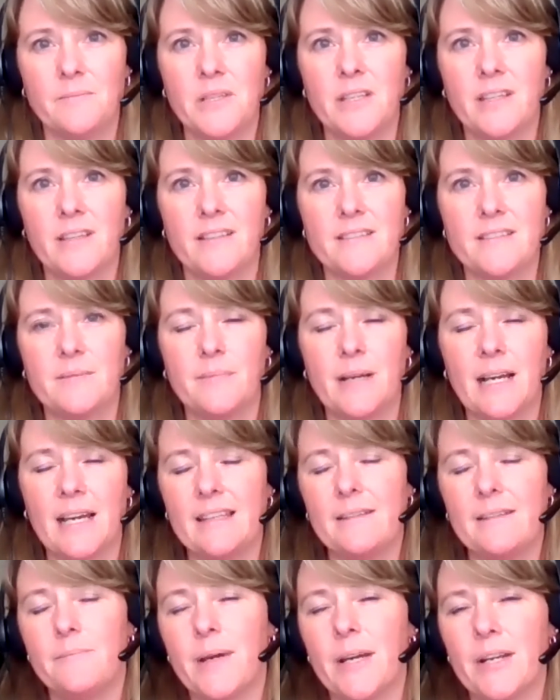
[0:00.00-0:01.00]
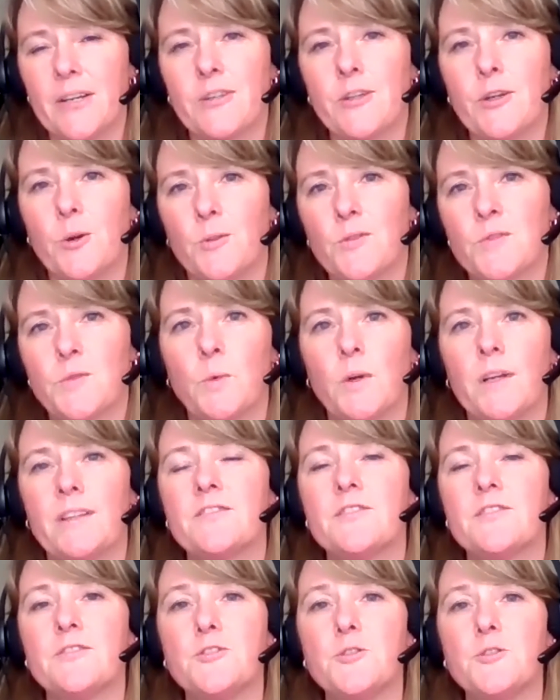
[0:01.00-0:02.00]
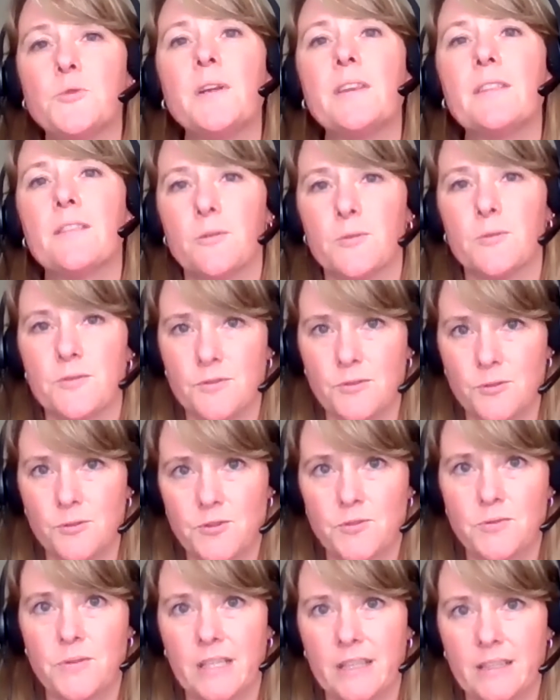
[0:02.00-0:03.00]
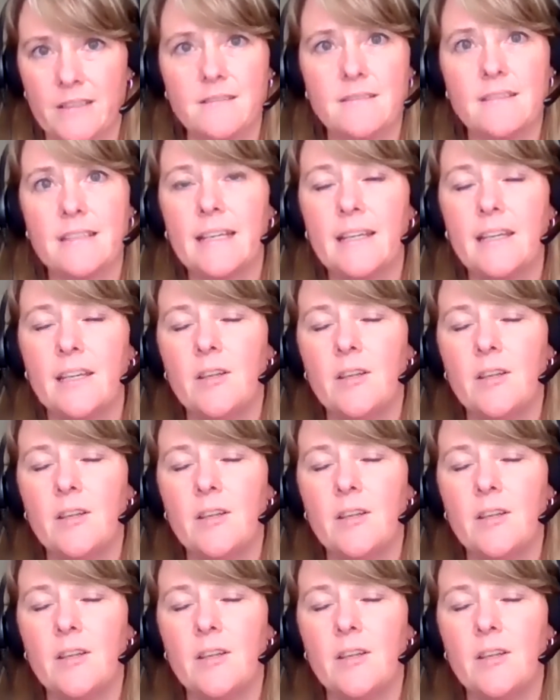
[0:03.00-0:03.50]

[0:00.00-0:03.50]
because the body better knows what to do with those nutrients